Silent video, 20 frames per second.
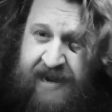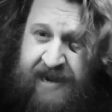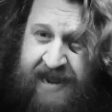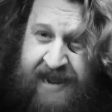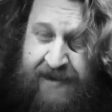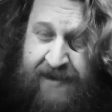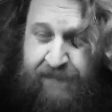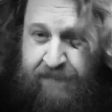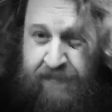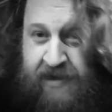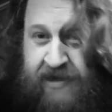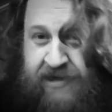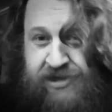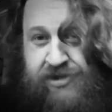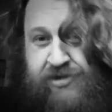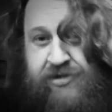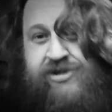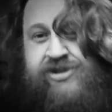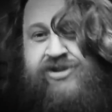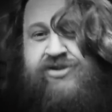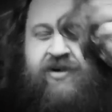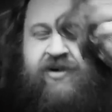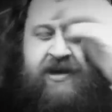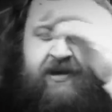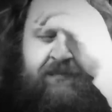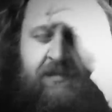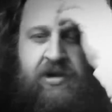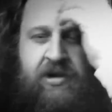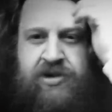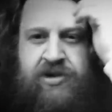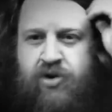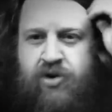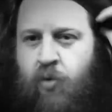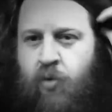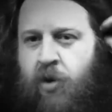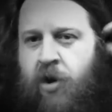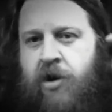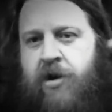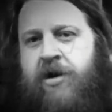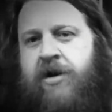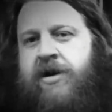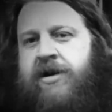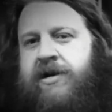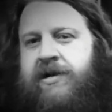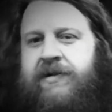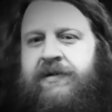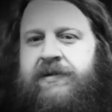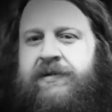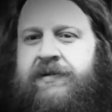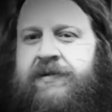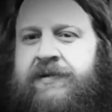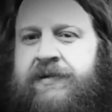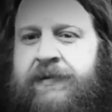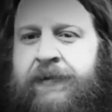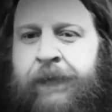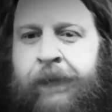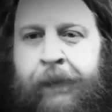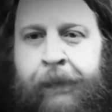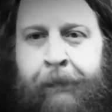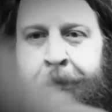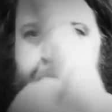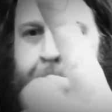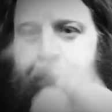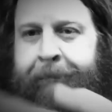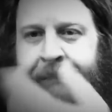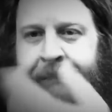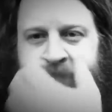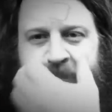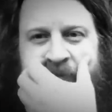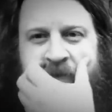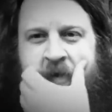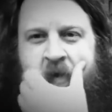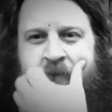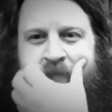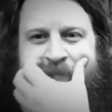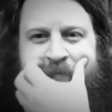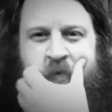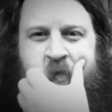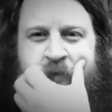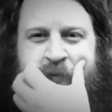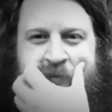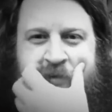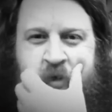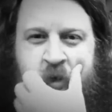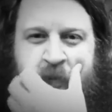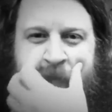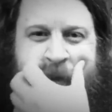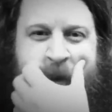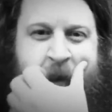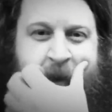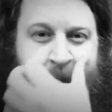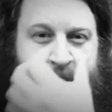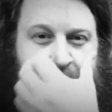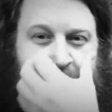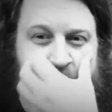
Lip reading: app makes your stream look noir? The YouTube app.